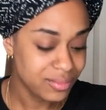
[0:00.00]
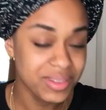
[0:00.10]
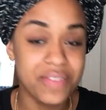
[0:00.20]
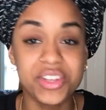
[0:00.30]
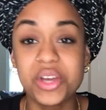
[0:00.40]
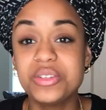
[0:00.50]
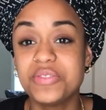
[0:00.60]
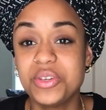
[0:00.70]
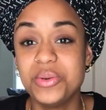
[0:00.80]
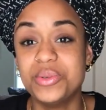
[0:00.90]
And for those of
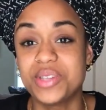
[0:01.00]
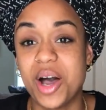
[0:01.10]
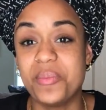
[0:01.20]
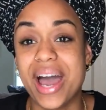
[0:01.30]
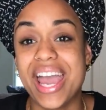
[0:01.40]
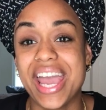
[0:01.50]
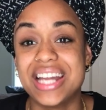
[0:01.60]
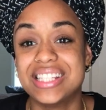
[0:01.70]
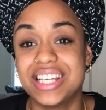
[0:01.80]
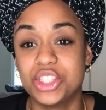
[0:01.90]
you who saw my
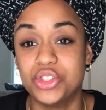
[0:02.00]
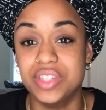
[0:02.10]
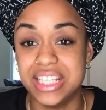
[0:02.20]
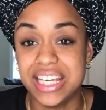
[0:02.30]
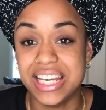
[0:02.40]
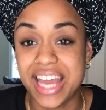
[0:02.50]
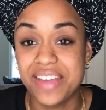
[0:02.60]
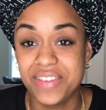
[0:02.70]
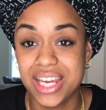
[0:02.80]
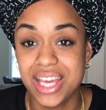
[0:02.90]
ancestry DNA
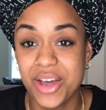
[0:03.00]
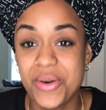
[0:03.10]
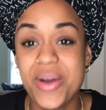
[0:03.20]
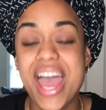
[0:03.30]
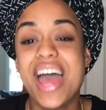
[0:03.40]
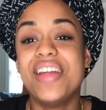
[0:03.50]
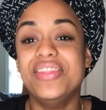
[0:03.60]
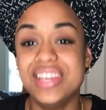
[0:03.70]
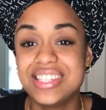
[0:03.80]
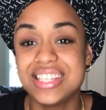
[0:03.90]
video,
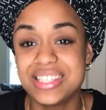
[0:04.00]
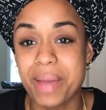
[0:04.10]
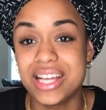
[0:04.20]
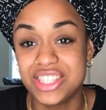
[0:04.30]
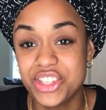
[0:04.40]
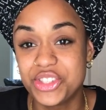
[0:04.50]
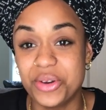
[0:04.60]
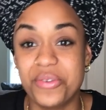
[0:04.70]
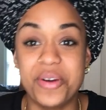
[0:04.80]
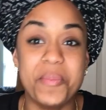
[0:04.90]
this is my
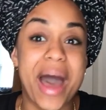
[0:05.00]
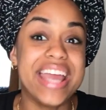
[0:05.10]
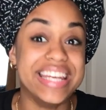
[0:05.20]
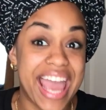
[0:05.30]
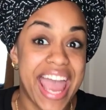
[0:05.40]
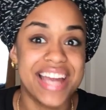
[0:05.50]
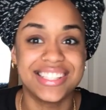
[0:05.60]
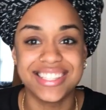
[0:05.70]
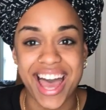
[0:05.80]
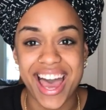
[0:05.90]
sister from my
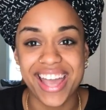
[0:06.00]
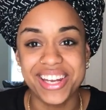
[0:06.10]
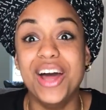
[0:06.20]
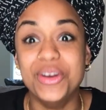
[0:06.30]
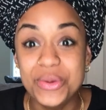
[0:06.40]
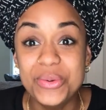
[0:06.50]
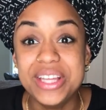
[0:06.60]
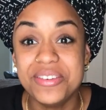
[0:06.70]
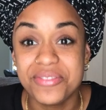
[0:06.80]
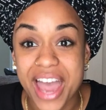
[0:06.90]
dad's side, a
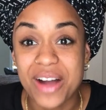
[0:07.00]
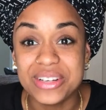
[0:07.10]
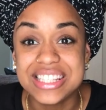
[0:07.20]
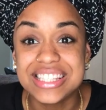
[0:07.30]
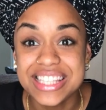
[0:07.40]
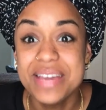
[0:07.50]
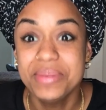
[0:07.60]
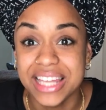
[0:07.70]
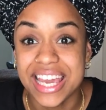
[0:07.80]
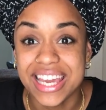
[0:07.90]
newly found
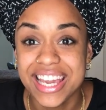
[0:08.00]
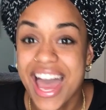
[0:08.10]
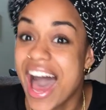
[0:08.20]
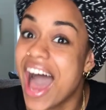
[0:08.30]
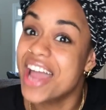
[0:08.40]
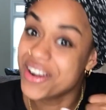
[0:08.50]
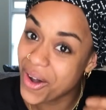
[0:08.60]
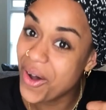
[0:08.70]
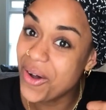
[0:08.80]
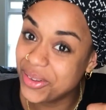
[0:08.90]
sibling I
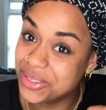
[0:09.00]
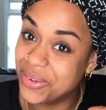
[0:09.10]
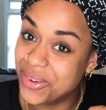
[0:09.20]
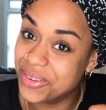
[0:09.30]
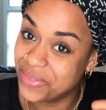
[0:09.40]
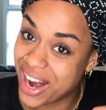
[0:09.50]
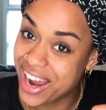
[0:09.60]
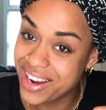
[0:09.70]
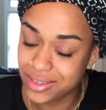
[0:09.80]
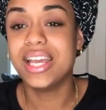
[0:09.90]
called on,
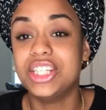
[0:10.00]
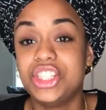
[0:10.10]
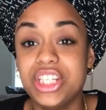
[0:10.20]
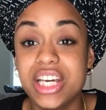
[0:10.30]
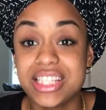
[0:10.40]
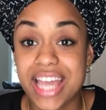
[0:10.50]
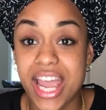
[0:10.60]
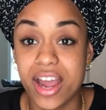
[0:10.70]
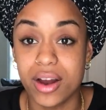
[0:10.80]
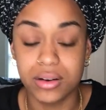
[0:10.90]
right? She does
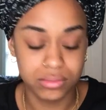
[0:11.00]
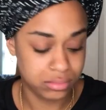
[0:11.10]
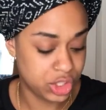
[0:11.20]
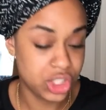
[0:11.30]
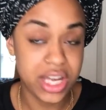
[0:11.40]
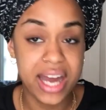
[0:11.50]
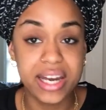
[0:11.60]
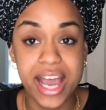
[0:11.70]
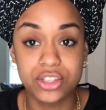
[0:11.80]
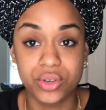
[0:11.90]
hair. She's not a
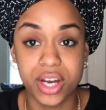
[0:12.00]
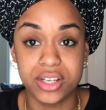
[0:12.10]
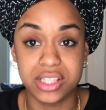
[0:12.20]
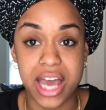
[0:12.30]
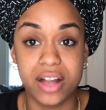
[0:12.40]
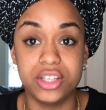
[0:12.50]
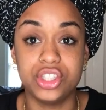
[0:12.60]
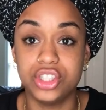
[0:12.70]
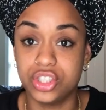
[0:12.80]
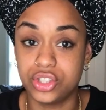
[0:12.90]
natural hairstylist.
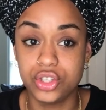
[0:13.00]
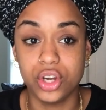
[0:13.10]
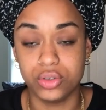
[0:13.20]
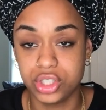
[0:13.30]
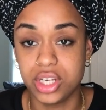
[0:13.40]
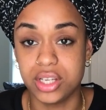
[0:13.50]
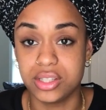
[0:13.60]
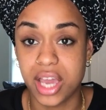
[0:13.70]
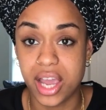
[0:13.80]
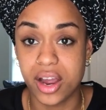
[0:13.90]
She just, you know, she
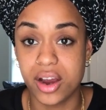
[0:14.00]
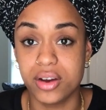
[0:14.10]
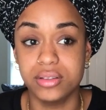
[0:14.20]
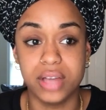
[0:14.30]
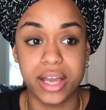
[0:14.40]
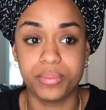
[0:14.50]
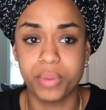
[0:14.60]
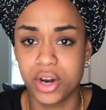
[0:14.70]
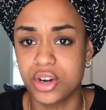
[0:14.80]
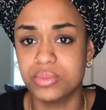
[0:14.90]
does hair, like
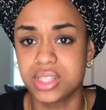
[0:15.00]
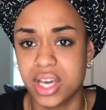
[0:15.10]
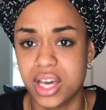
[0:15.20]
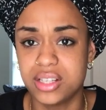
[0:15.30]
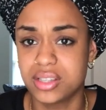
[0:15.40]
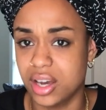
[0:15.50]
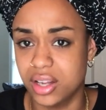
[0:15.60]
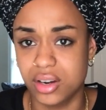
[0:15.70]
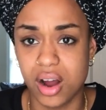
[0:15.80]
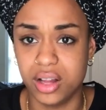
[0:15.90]
perms, cuts,
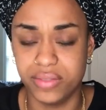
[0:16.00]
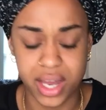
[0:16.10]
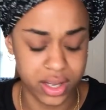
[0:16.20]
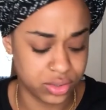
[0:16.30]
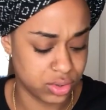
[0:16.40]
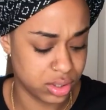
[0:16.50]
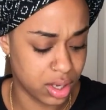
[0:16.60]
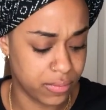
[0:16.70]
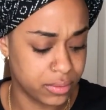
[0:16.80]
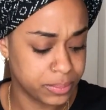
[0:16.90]
color, all of that extra stuff.